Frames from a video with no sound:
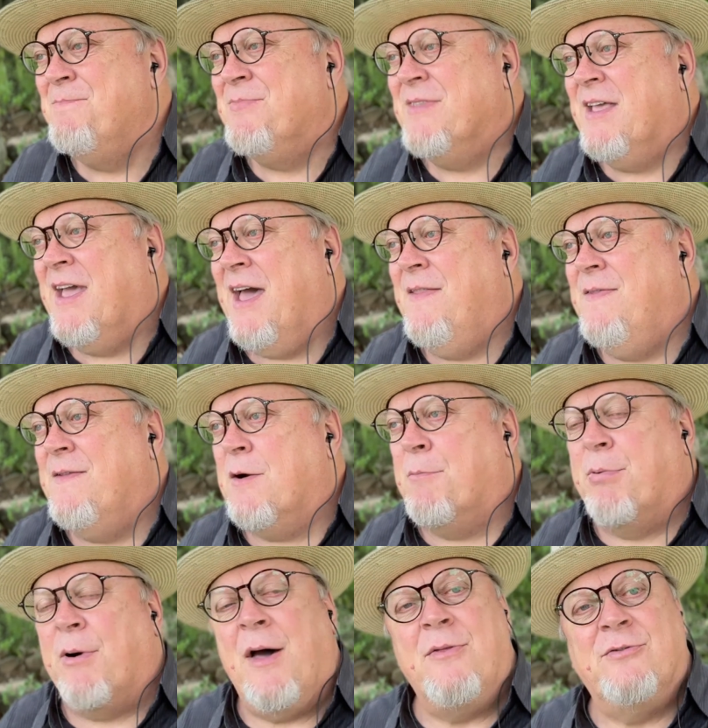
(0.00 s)
and their
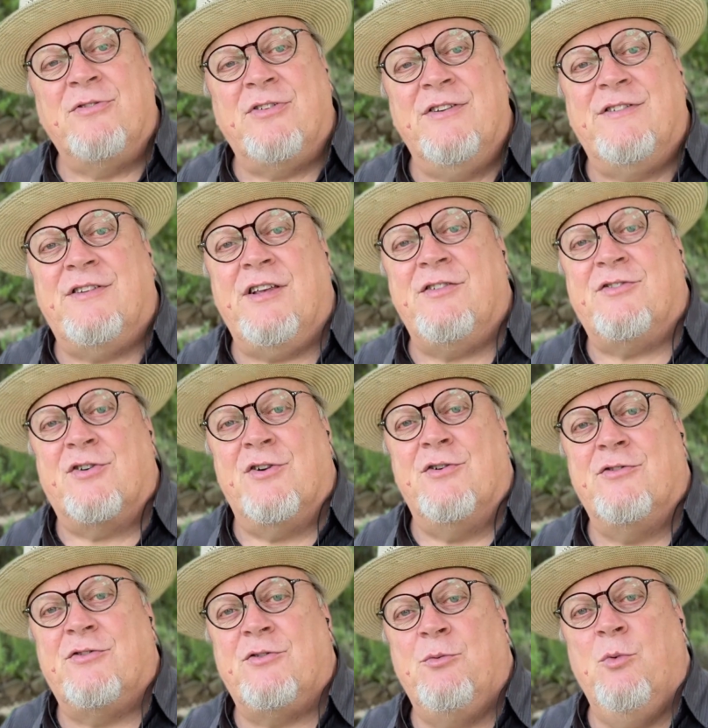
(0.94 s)
brothers and
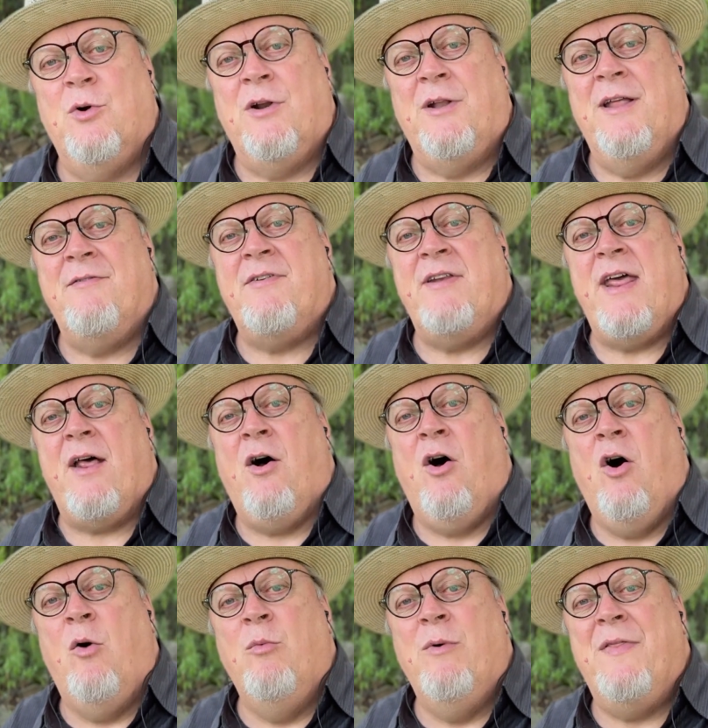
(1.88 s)
sisters were living at
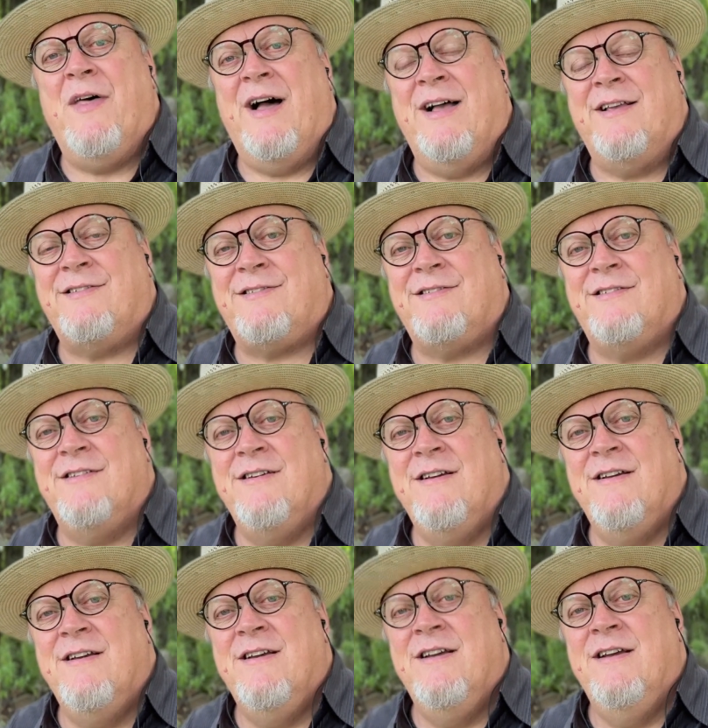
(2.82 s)
home with us,
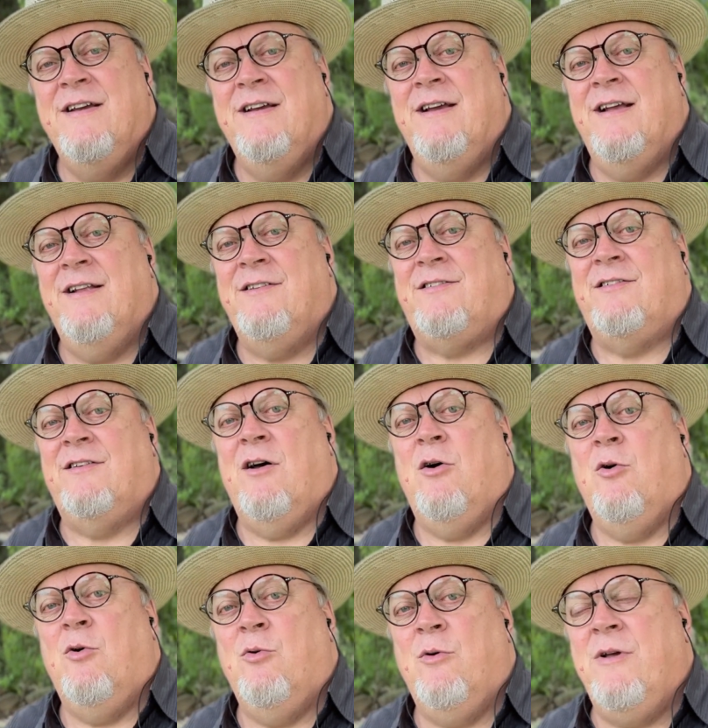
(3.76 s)
and
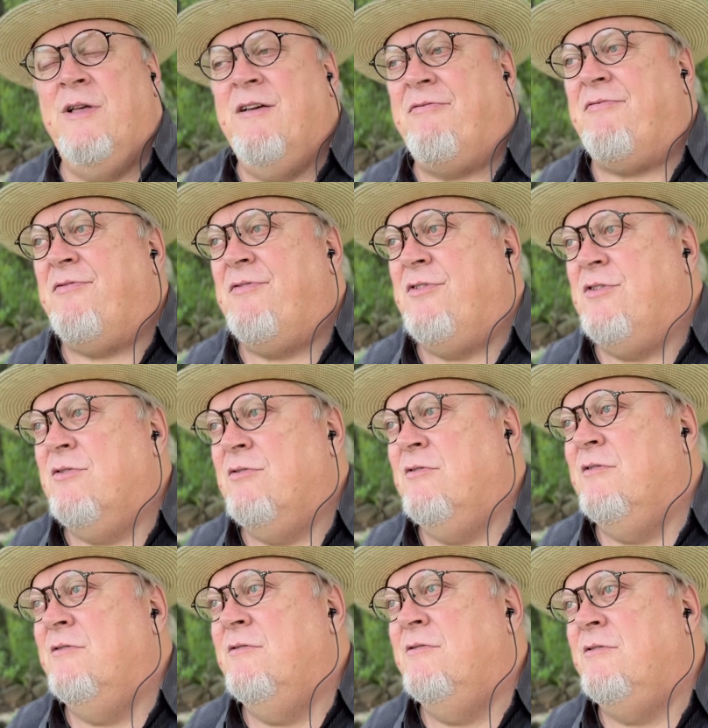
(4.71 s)
so if
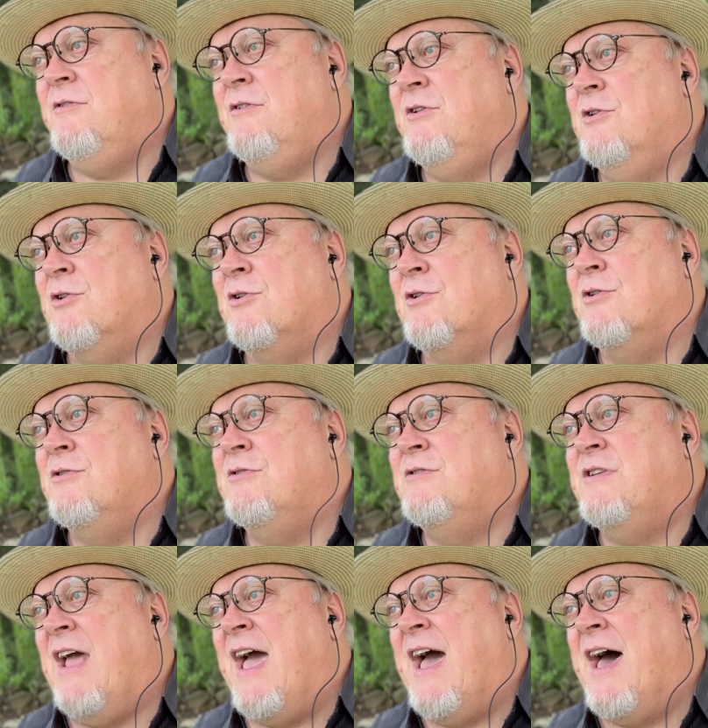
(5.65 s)
your
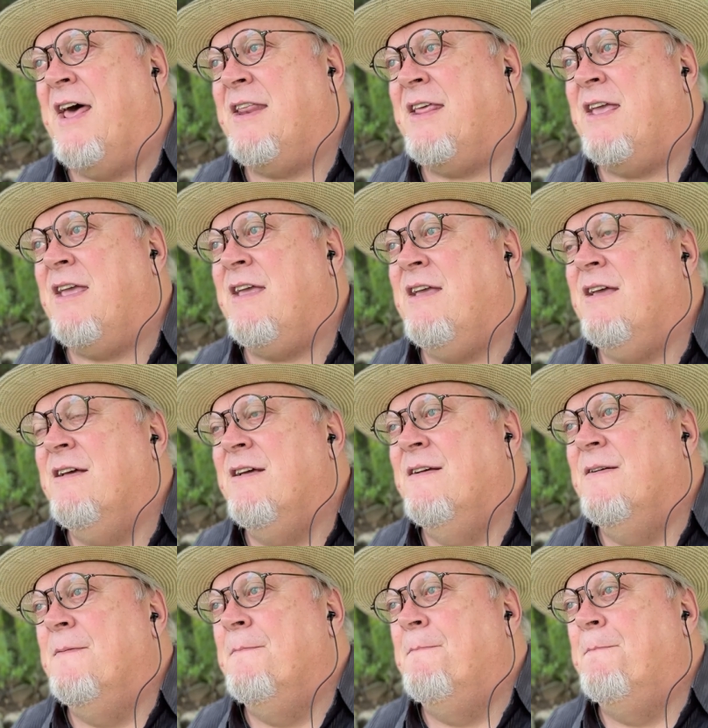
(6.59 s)
daddy
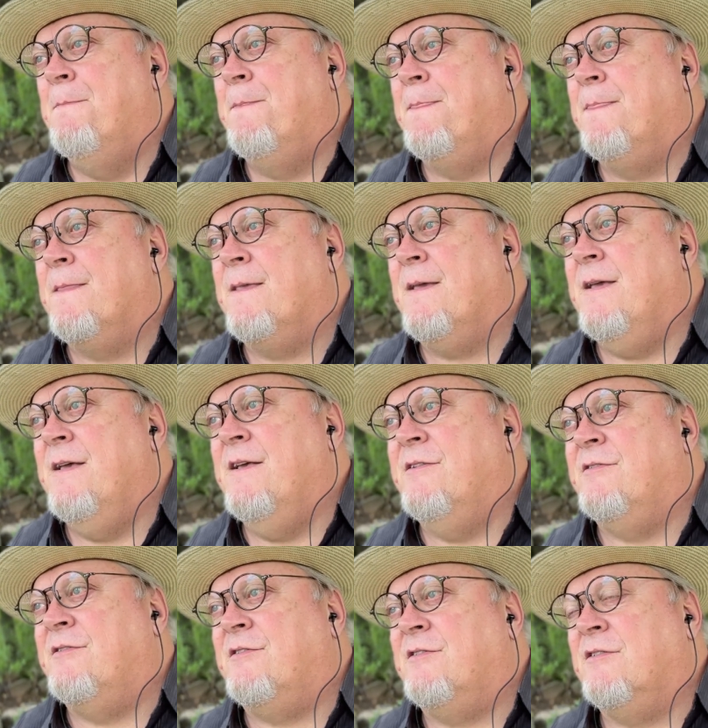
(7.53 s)

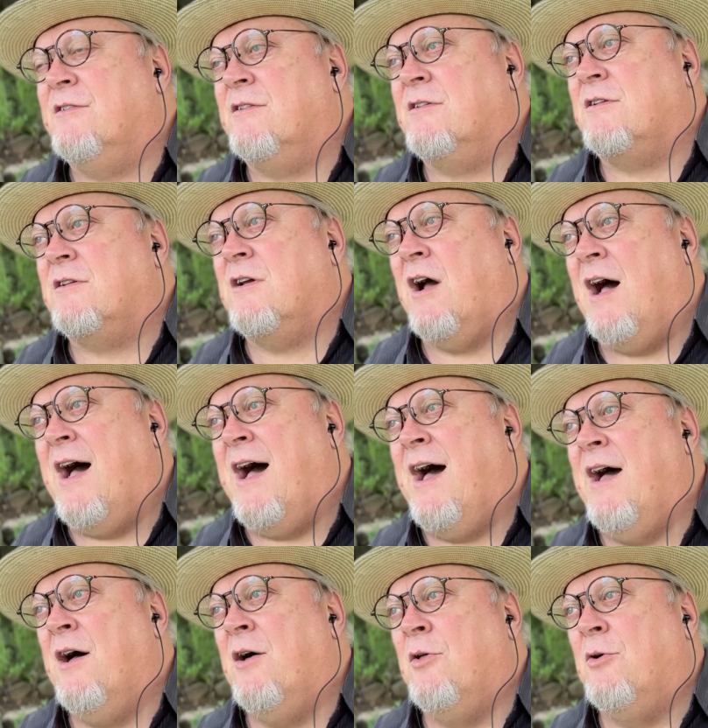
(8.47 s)
is
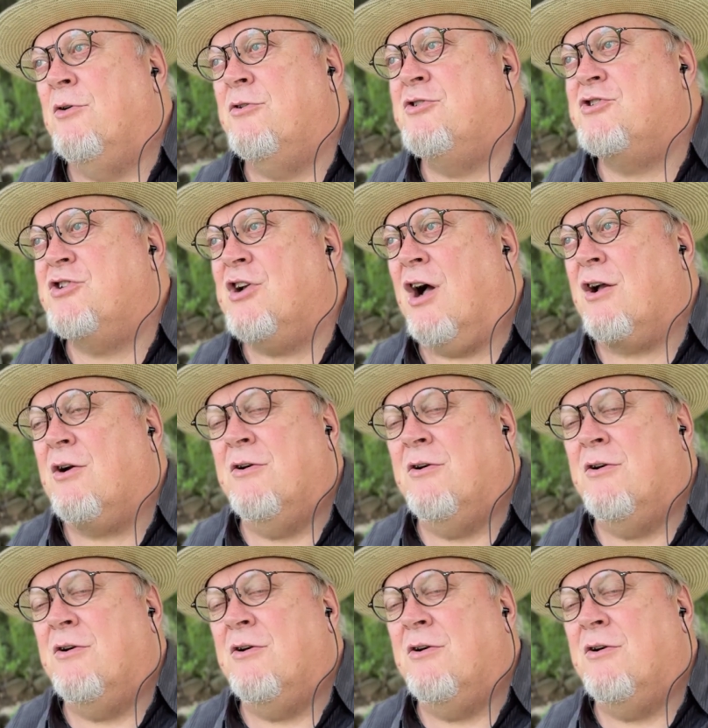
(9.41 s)
Kyle or Chuck or